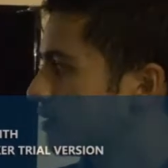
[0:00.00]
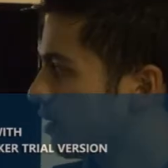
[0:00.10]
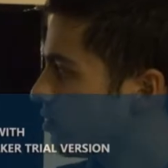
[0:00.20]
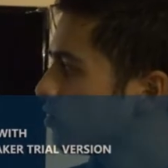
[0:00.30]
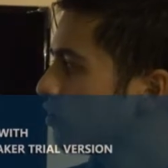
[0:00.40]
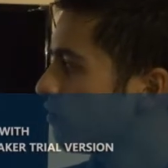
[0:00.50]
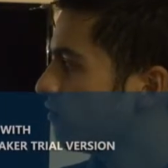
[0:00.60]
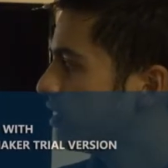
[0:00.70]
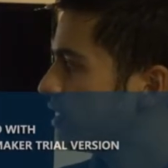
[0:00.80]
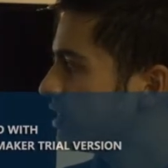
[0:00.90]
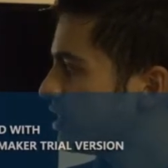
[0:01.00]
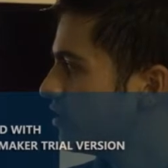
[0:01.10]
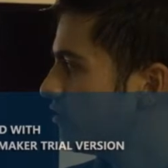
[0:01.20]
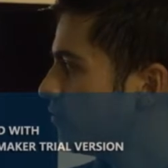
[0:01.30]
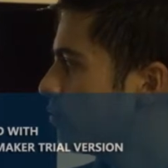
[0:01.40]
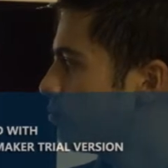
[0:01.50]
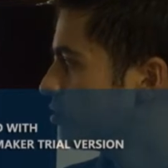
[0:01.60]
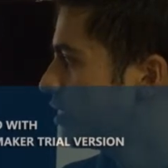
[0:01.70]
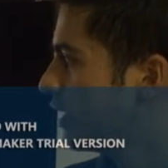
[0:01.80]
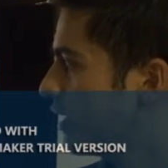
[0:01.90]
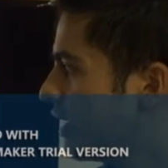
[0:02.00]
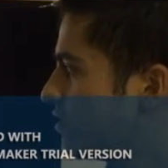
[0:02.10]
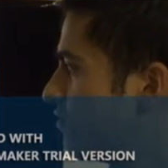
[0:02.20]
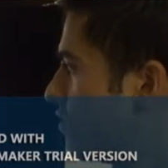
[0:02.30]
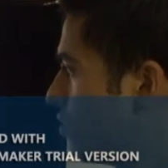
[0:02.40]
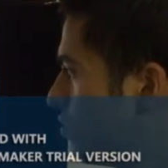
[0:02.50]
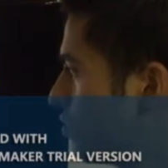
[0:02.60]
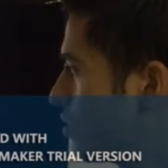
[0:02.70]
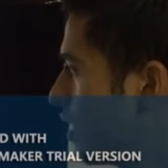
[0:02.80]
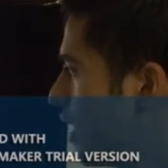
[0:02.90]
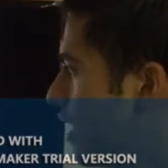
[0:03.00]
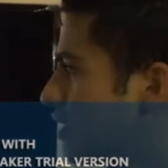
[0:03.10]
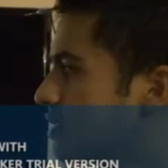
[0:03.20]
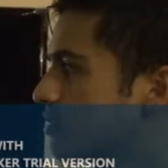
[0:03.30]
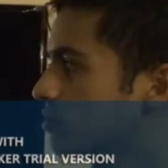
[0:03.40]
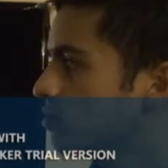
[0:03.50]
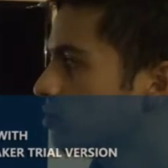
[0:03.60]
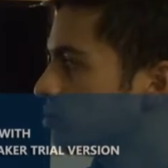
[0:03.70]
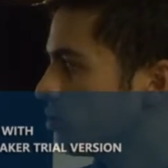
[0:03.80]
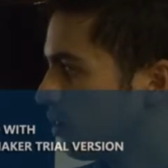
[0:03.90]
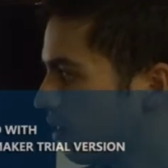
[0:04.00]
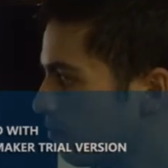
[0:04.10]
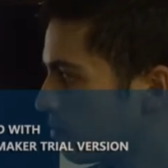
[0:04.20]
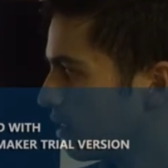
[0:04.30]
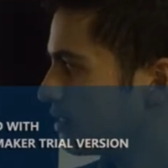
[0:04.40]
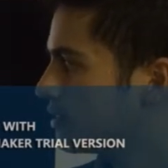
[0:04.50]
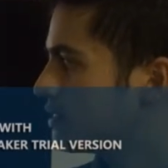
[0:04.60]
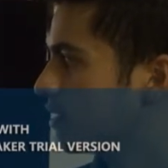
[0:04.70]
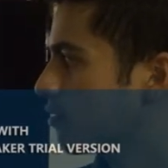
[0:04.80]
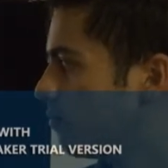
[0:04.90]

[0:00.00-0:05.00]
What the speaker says: the use of the GFP protein has been used as a tool to help and detect